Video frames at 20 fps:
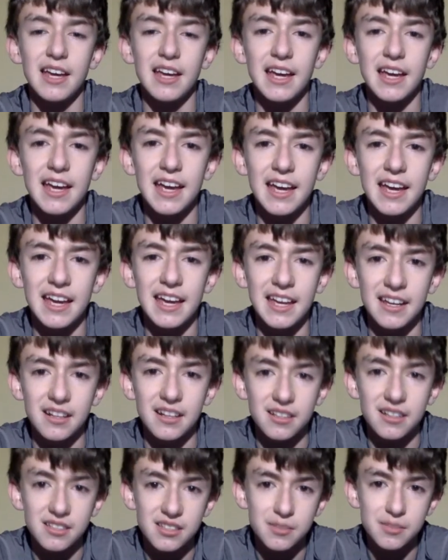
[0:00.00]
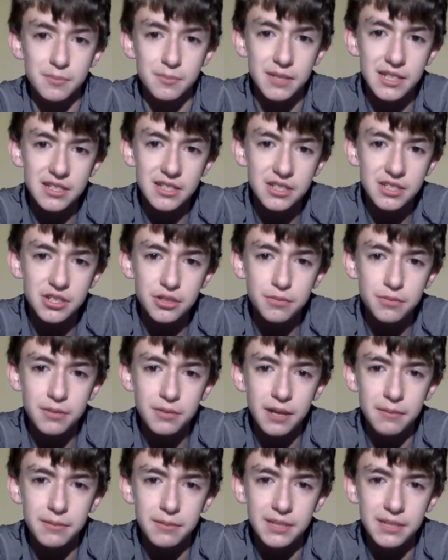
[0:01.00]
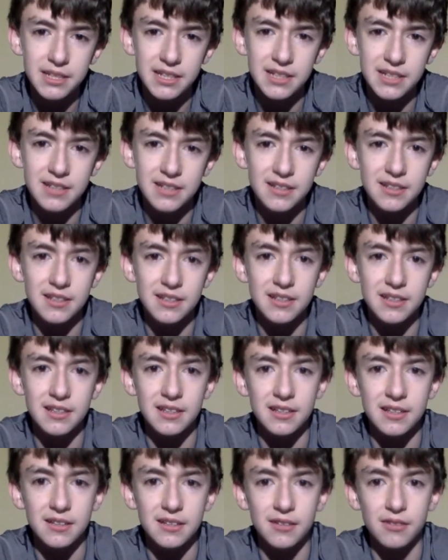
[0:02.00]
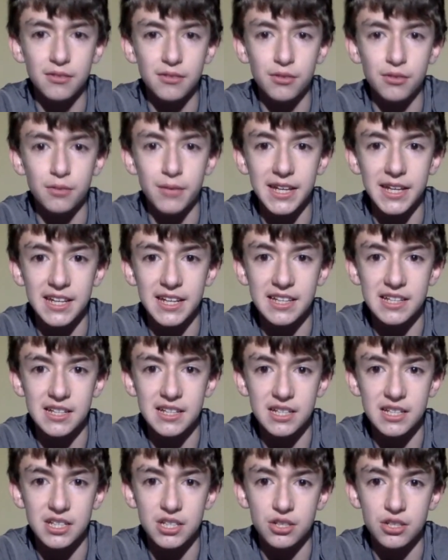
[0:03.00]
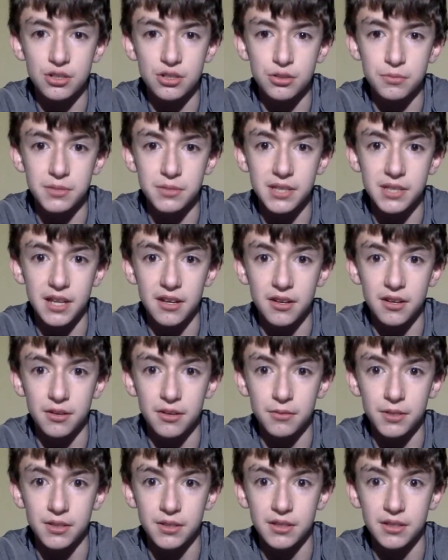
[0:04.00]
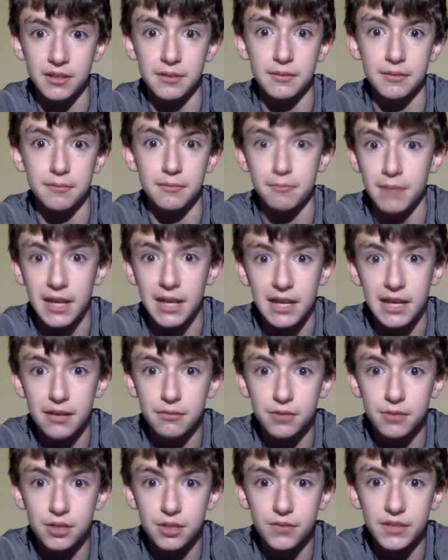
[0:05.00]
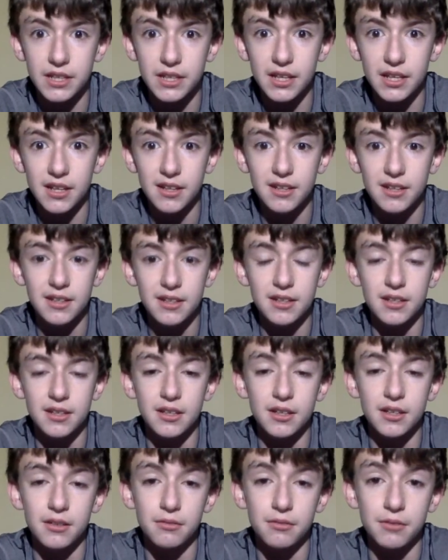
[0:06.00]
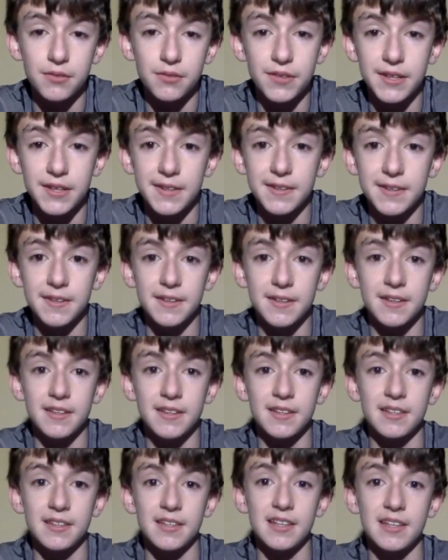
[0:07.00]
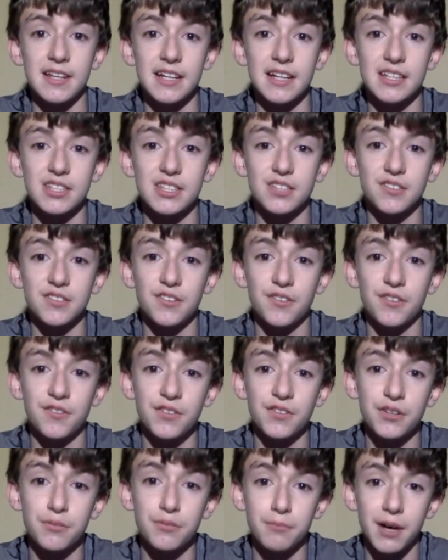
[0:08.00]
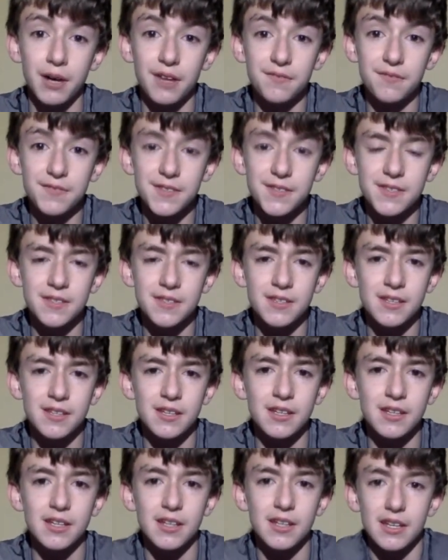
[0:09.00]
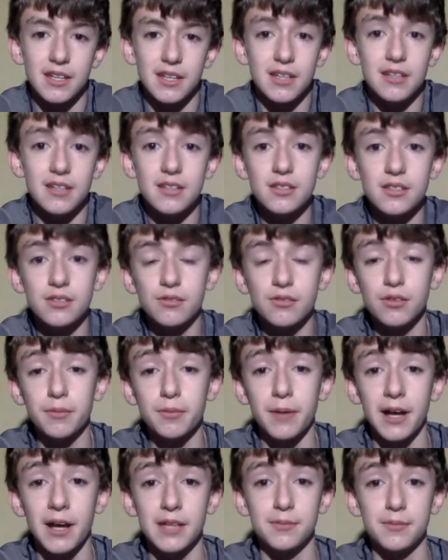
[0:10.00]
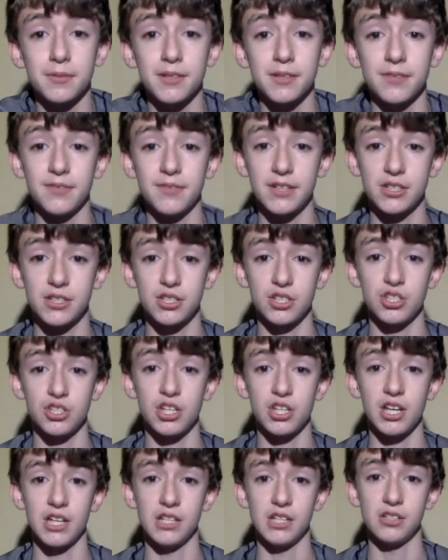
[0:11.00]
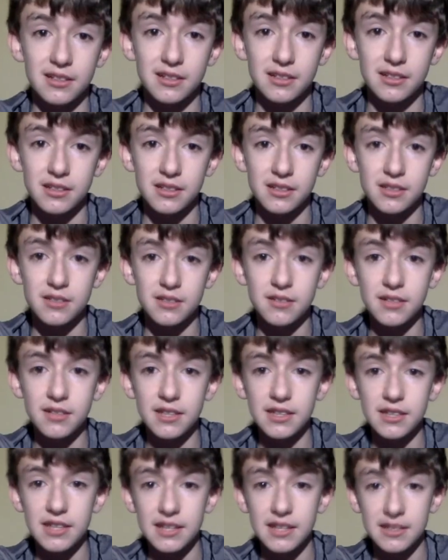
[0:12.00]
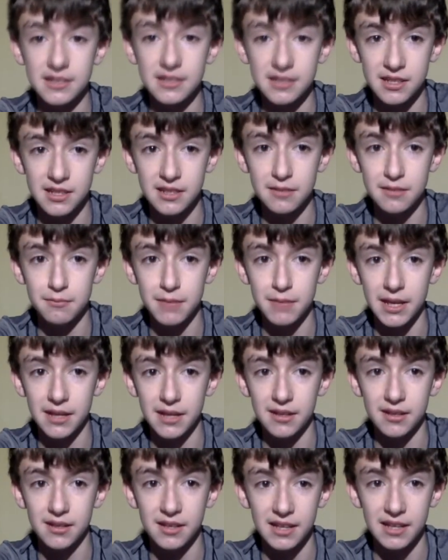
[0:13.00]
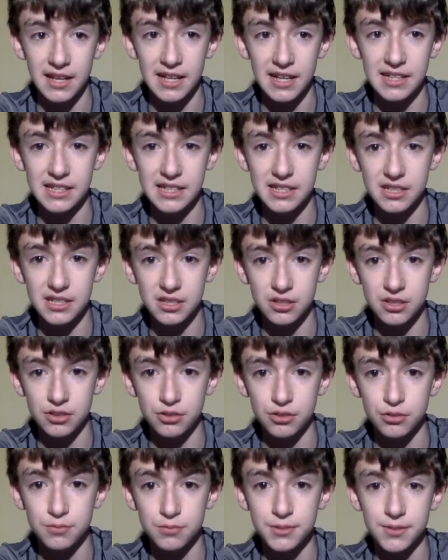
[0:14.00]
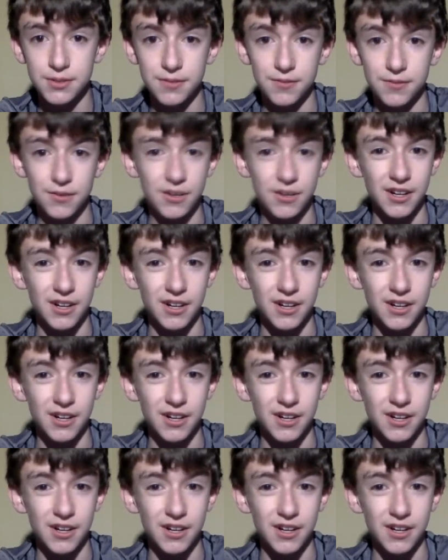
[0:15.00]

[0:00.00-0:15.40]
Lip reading: a speed cube company or making any cubes that are really main-worthy within the next few months. It is totally possible that things should change. Considering that they didn't make any cubes for